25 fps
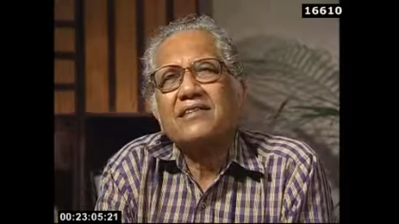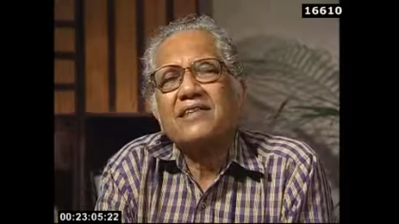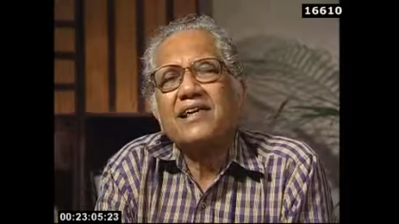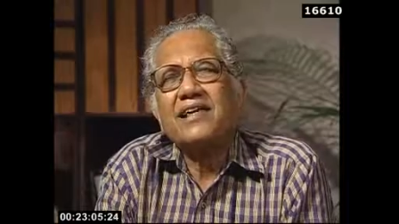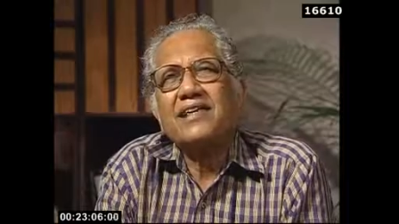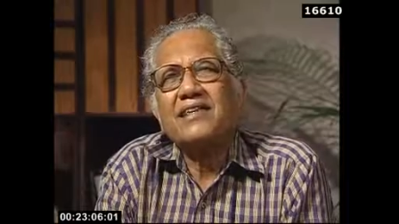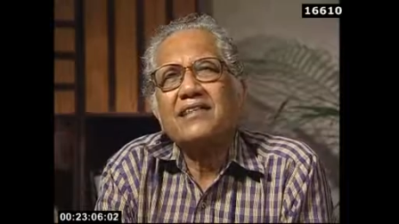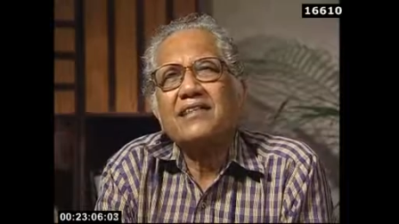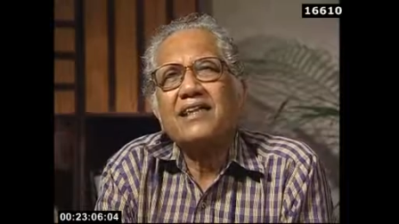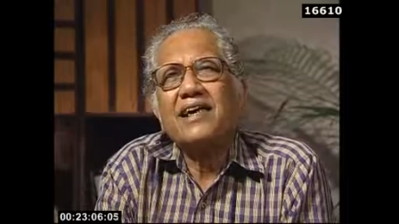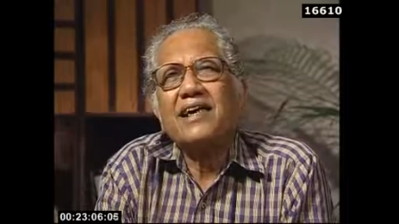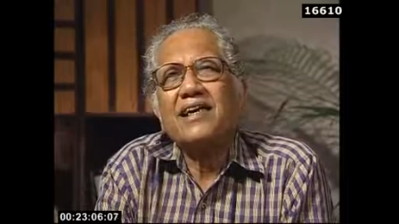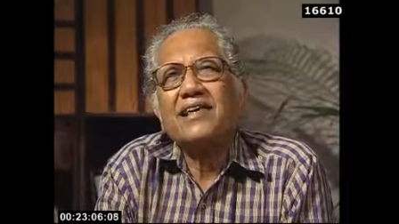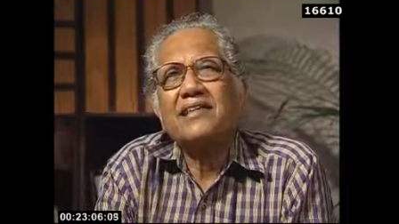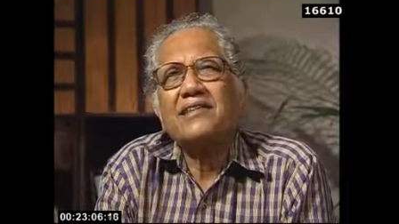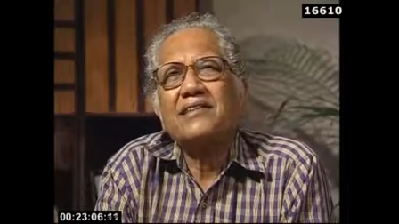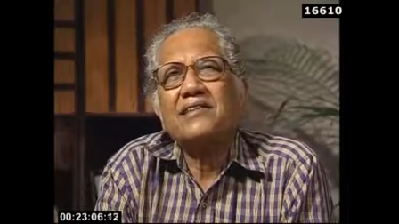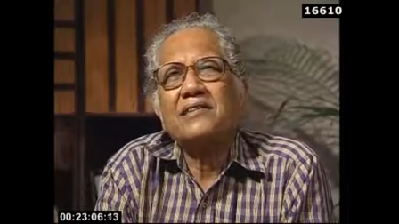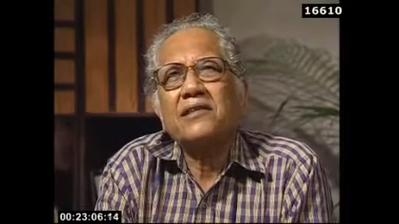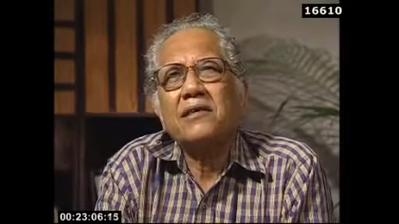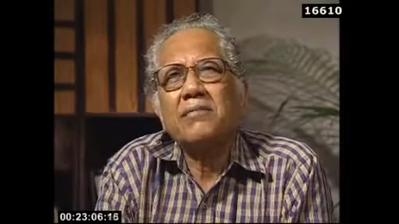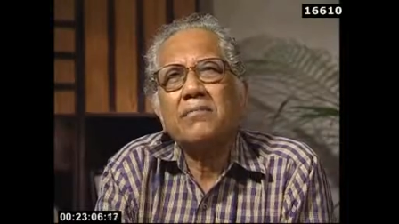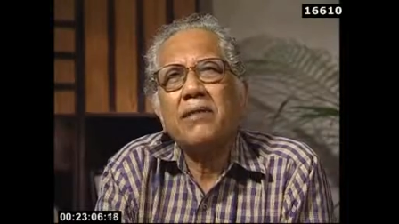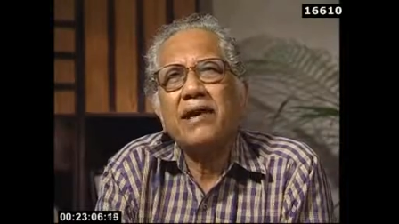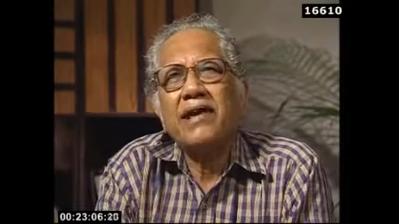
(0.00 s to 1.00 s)
extent
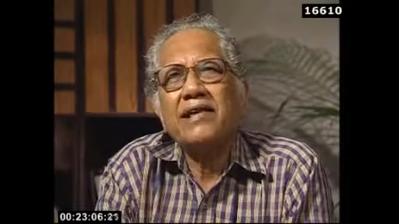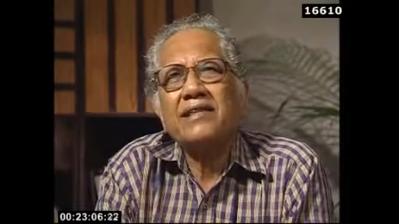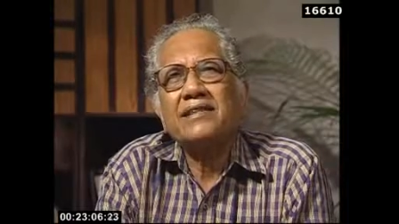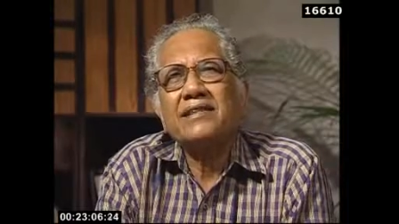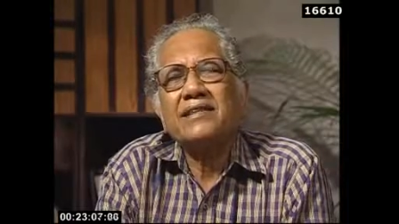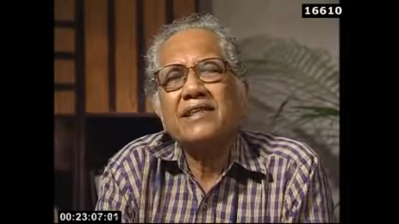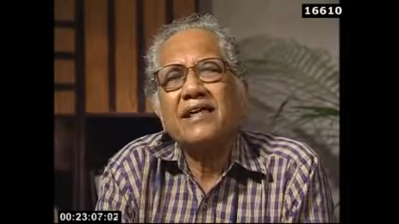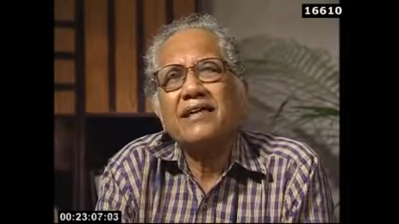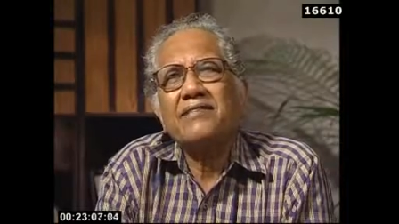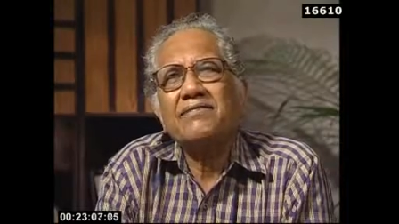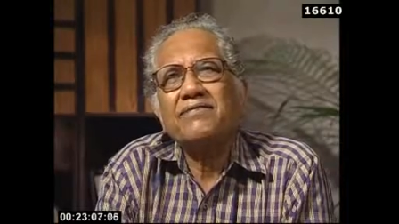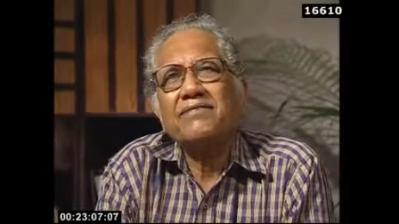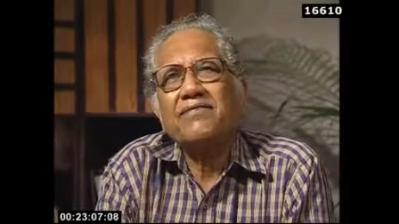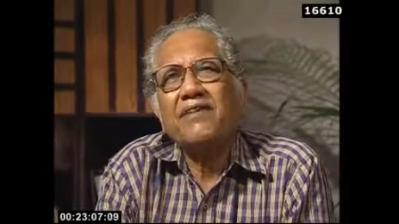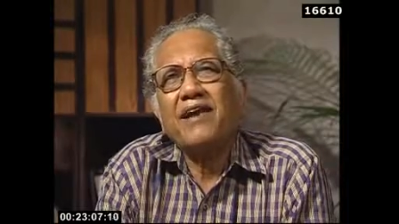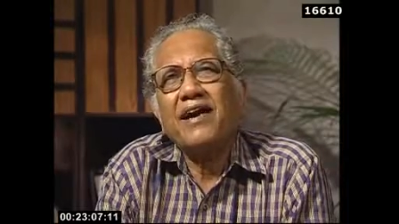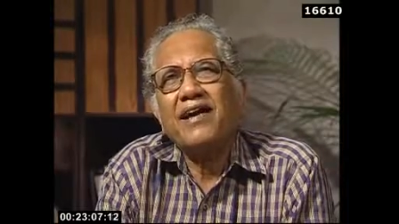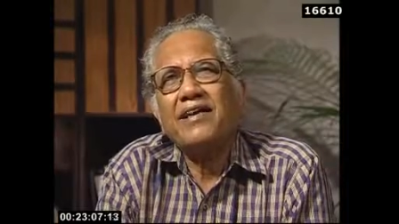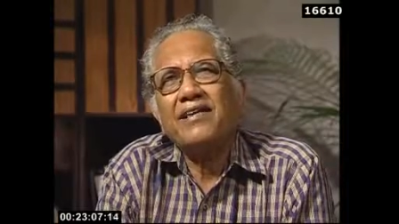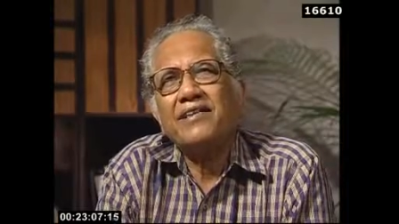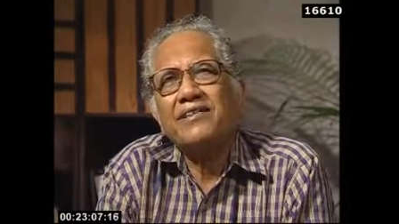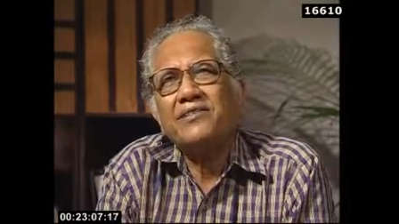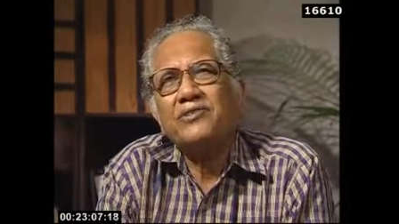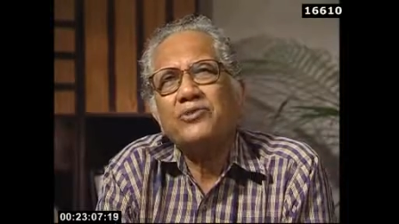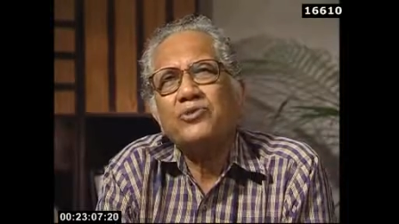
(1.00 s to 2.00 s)
had remained
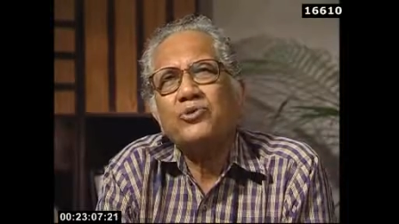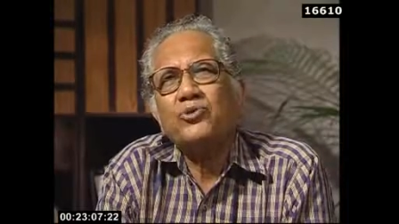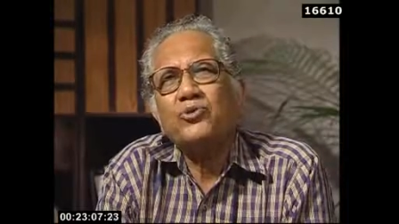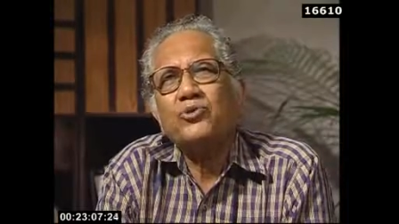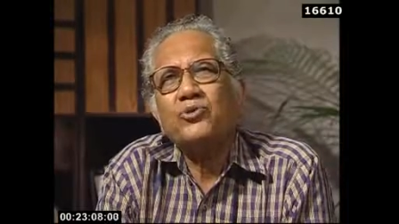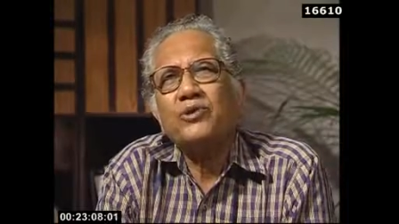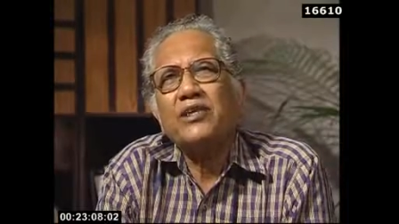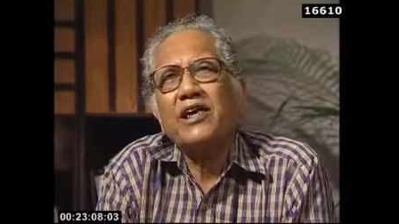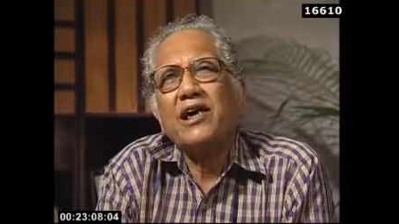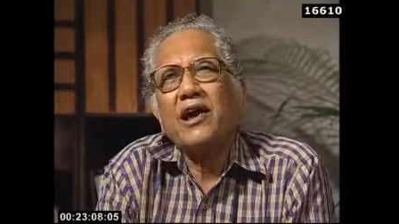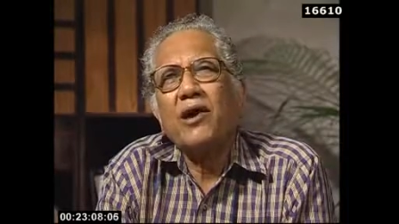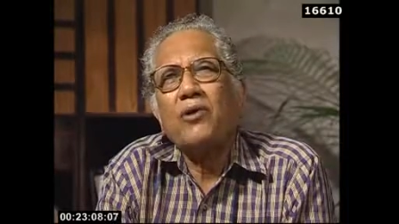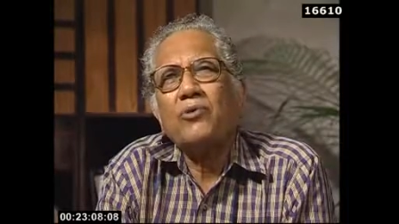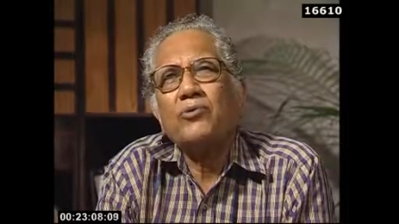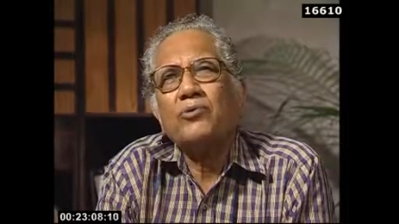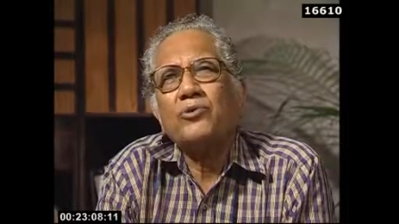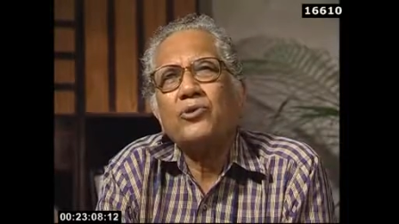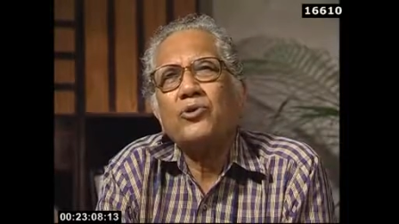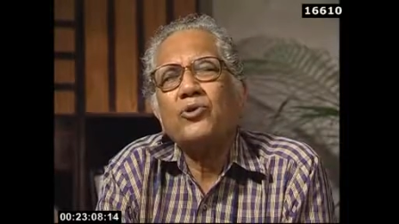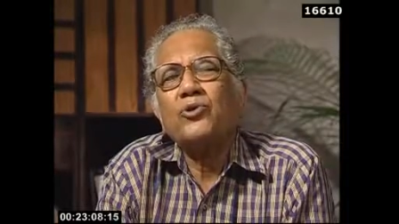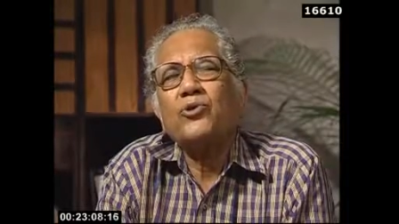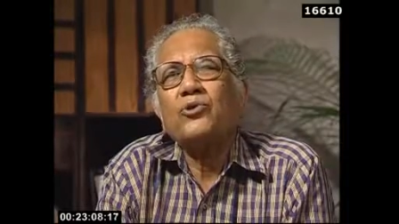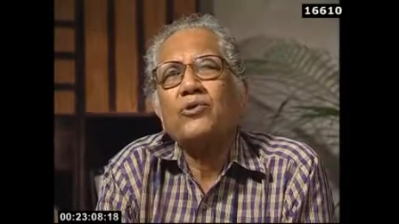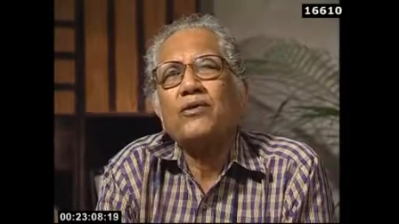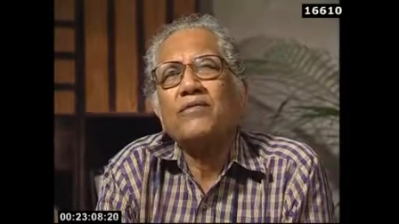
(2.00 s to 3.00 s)
confined to the
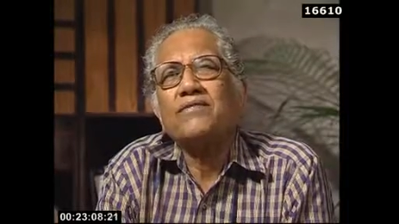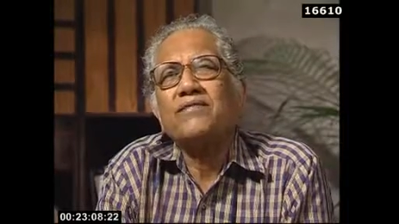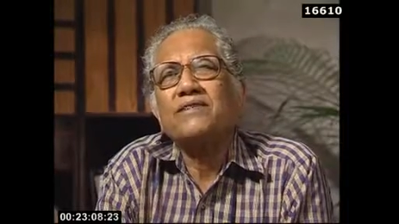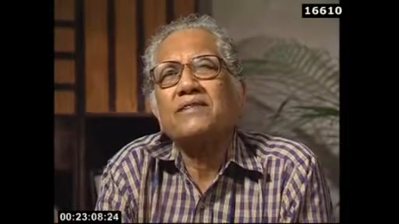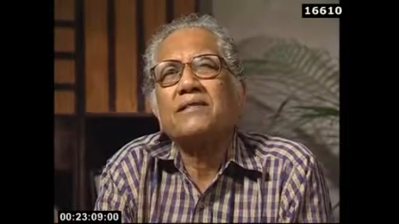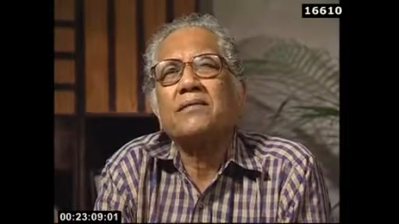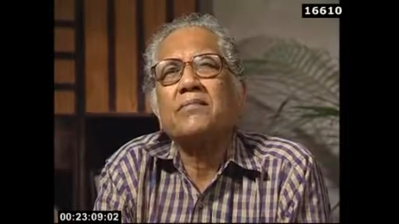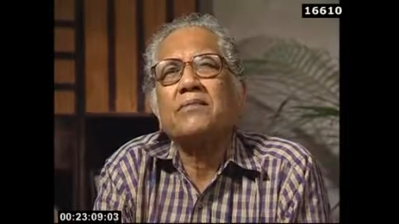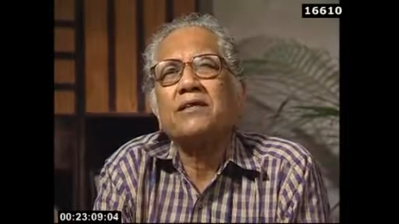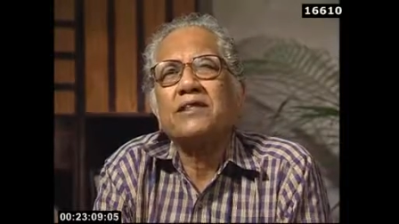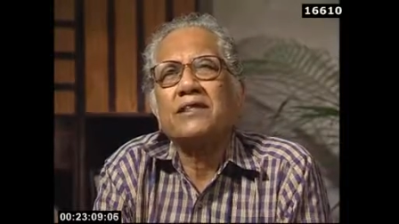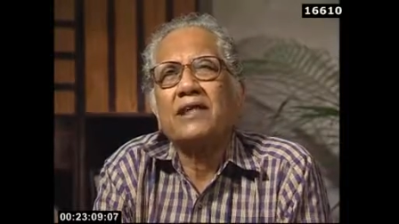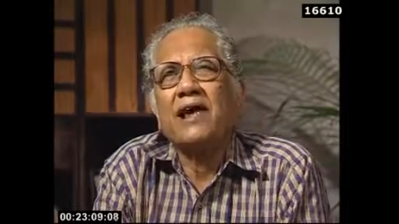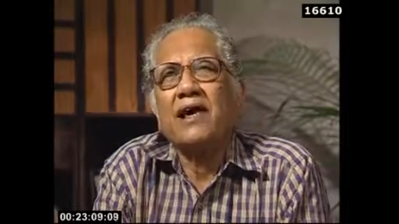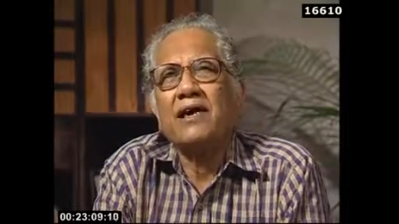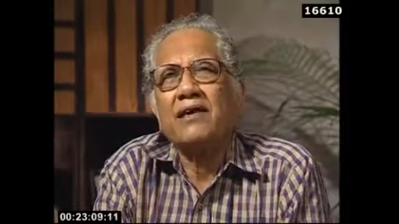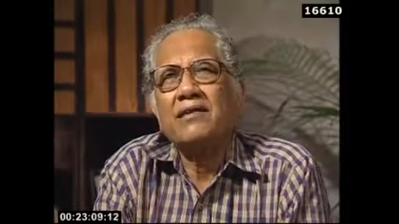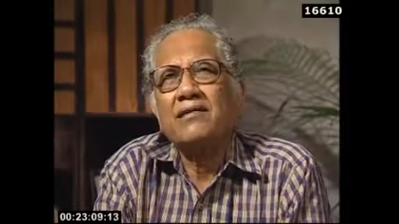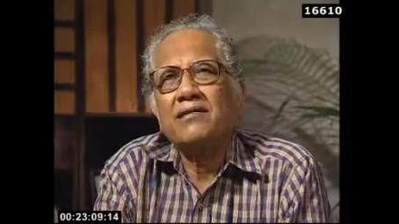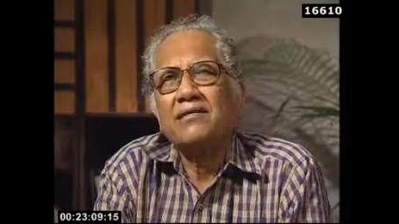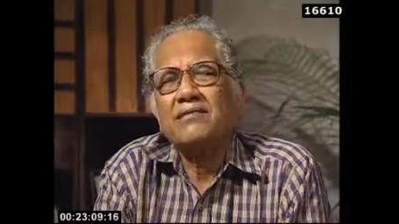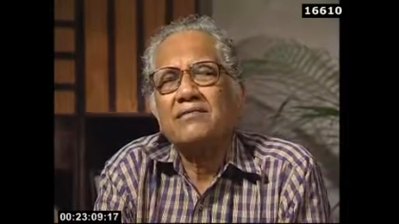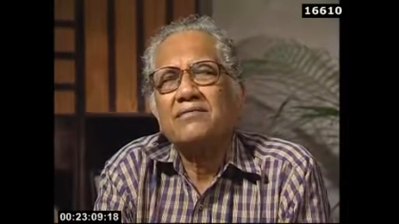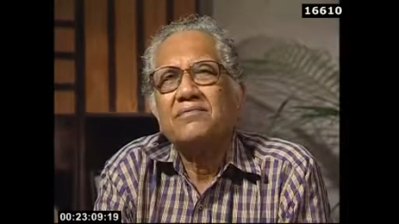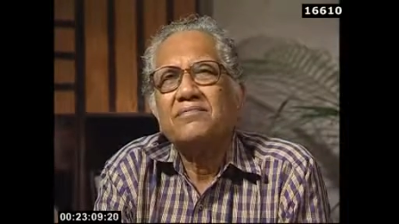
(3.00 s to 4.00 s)
outlook of a
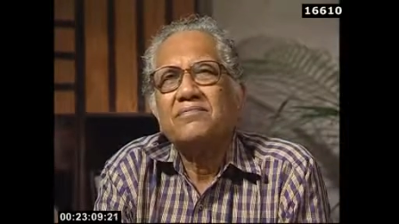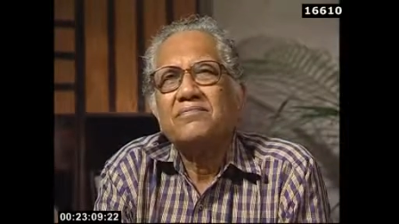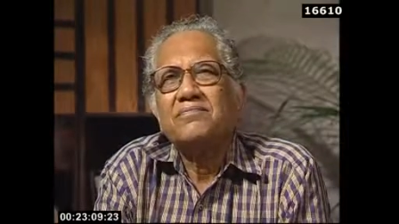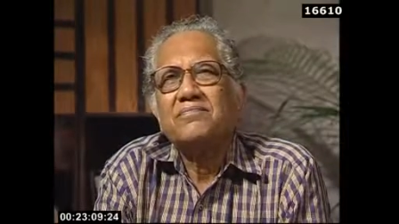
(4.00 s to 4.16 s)
Zamindar,